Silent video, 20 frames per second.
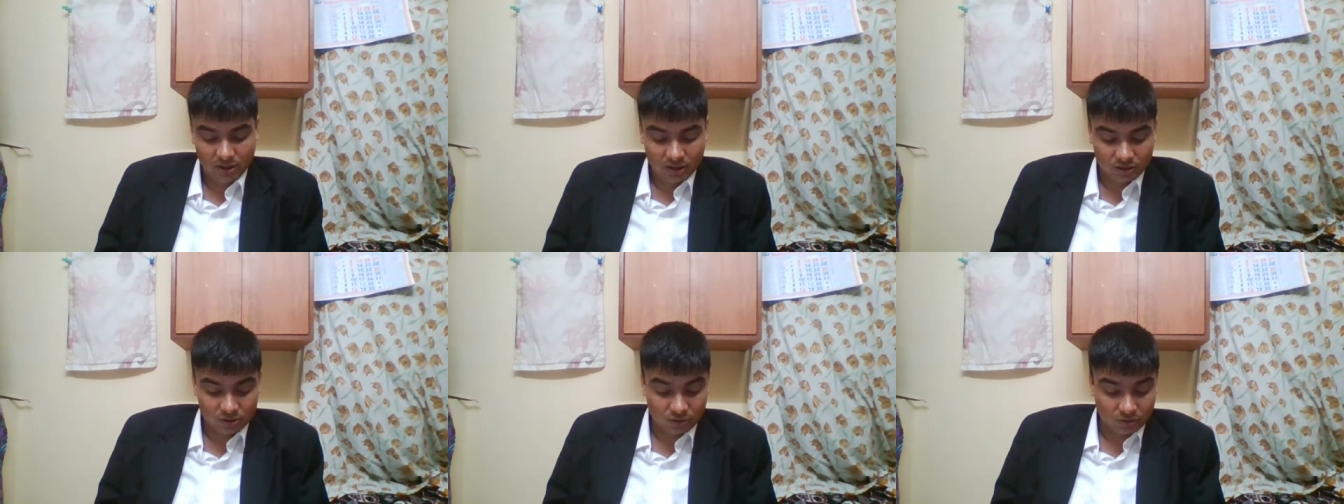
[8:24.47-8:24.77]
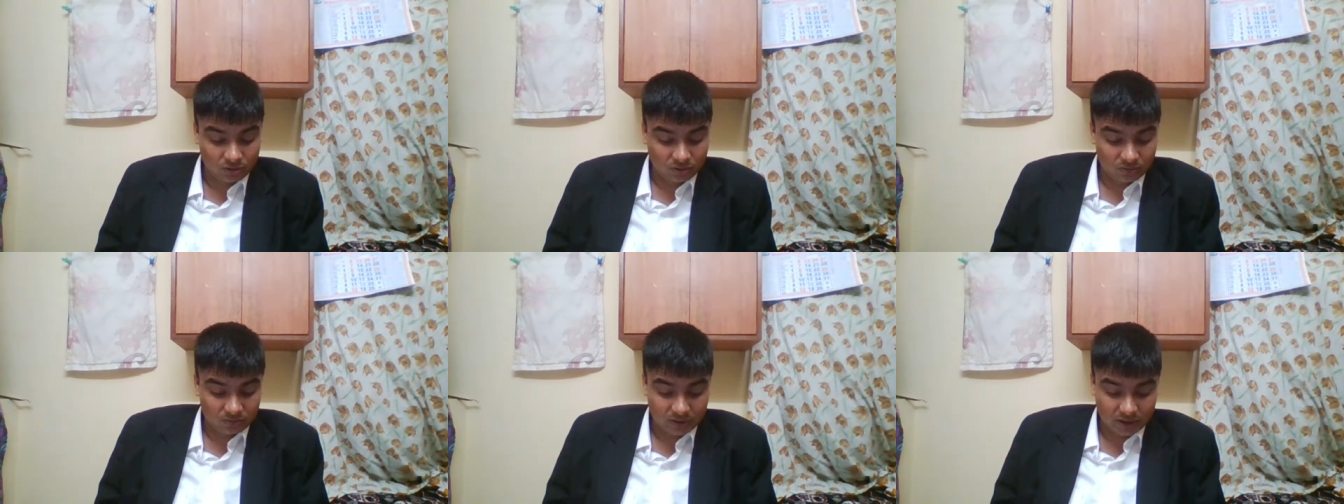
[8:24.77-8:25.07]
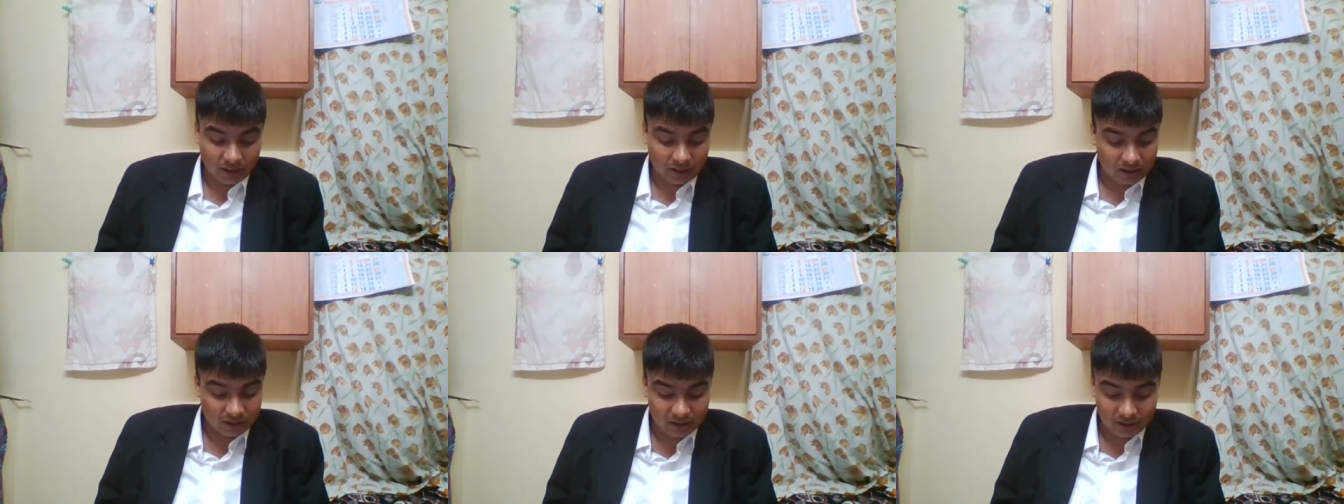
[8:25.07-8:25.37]
So
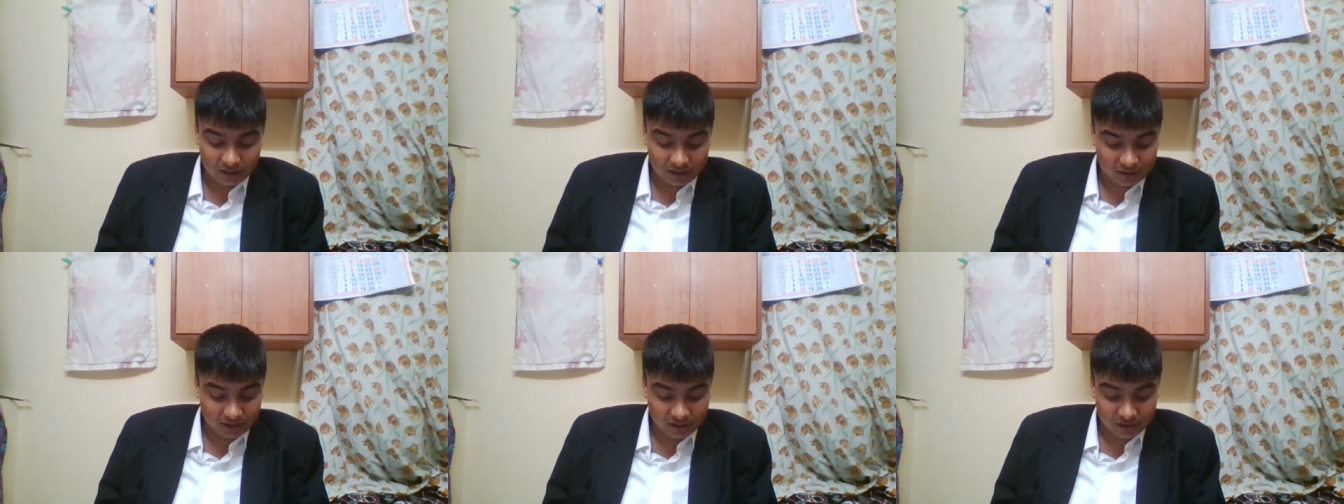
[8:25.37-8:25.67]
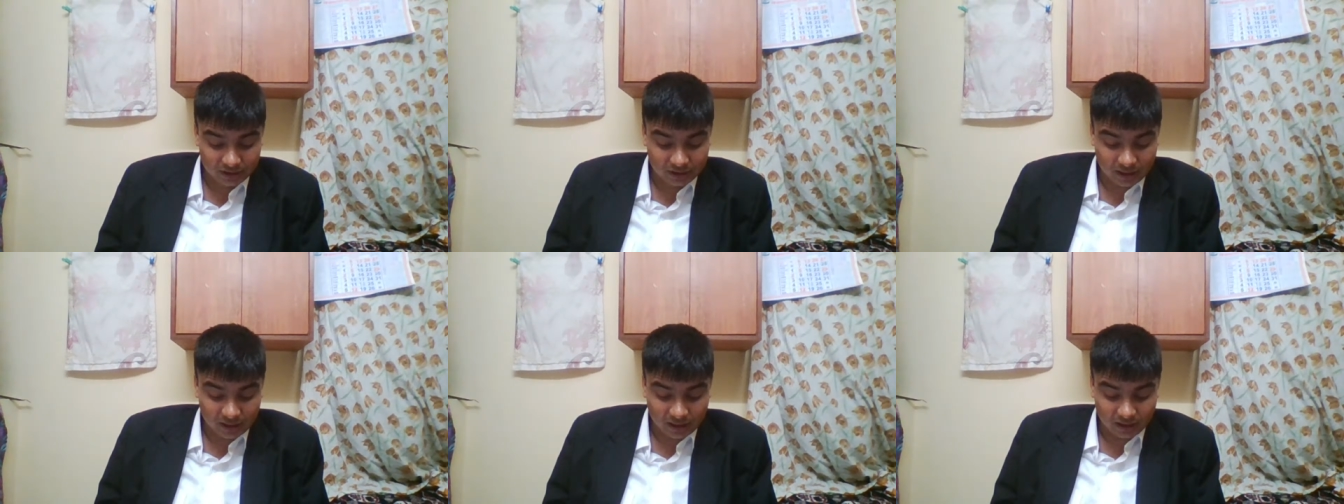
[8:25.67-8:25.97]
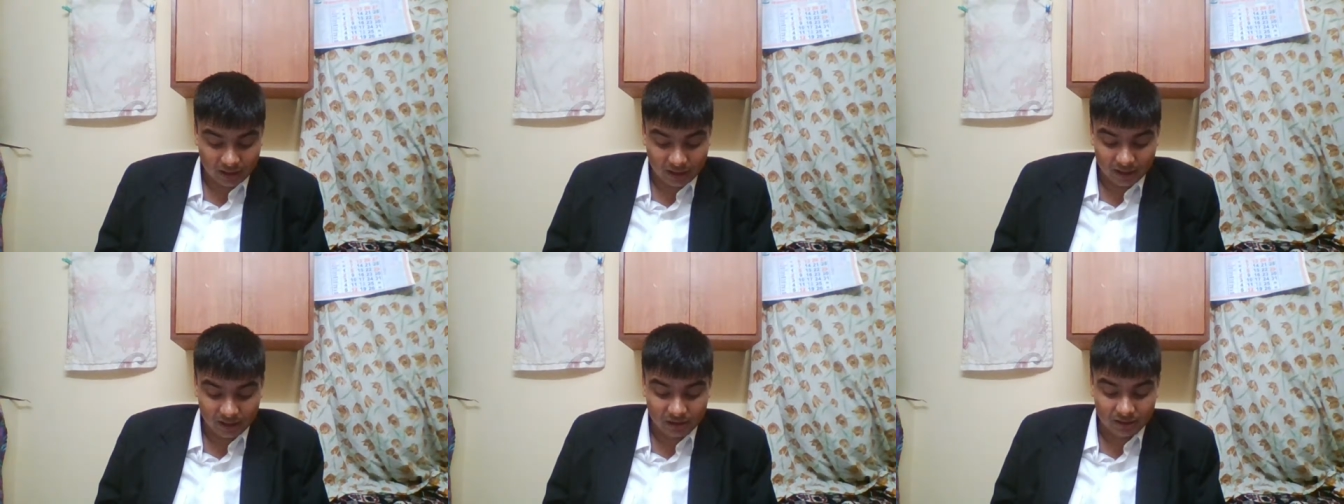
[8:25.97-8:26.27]
other things are
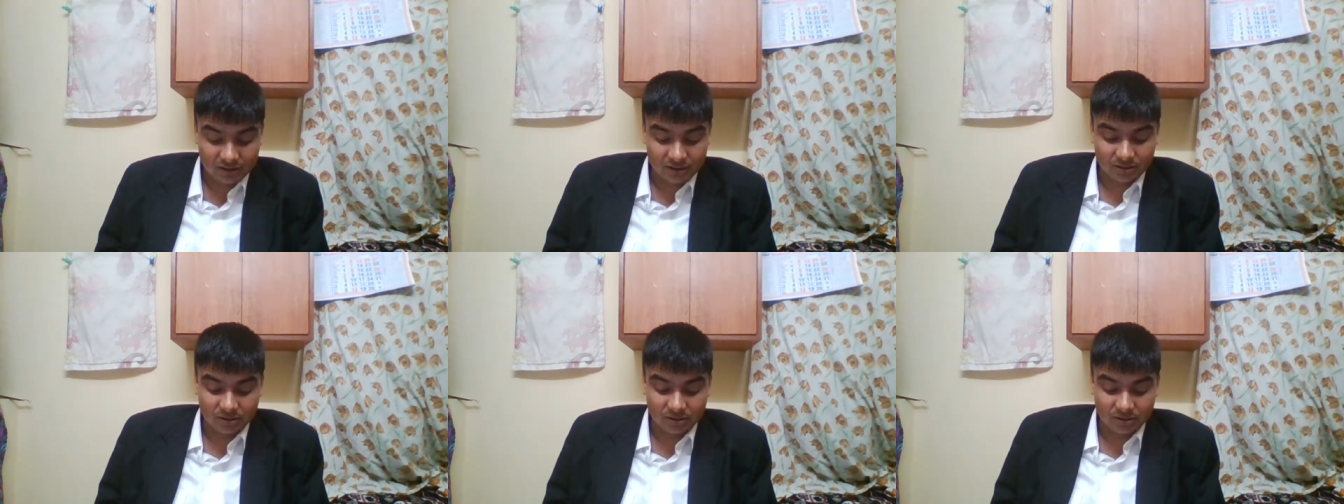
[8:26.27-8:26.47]
like